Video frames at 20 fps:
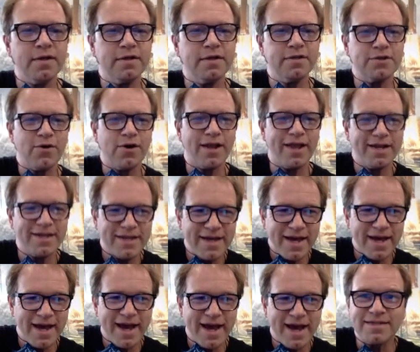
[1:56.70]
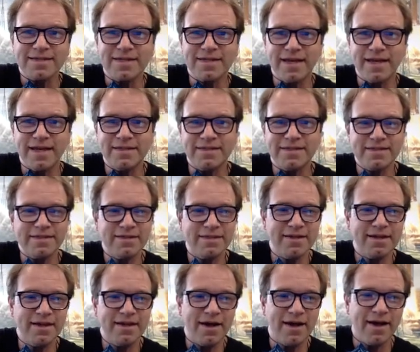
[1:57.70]
So I like to ask kids,
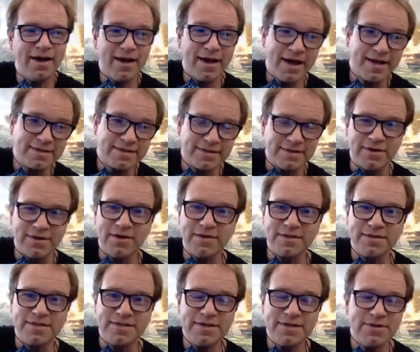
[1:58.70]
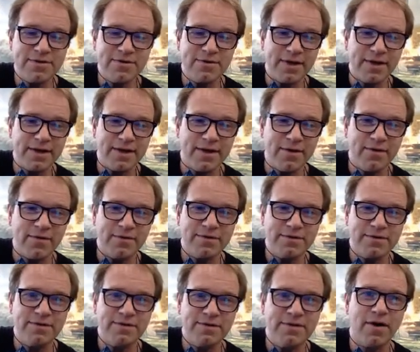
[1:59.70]
ask adults too,
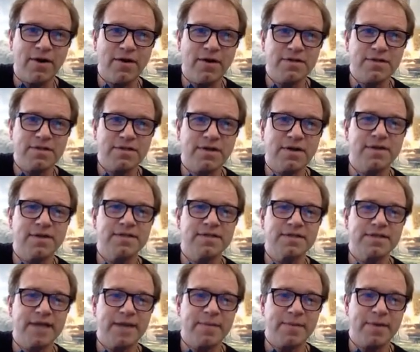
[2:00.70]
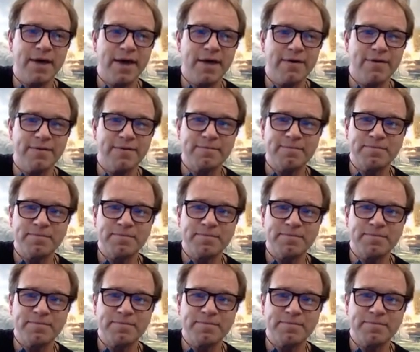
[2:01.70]
are all stars the same color?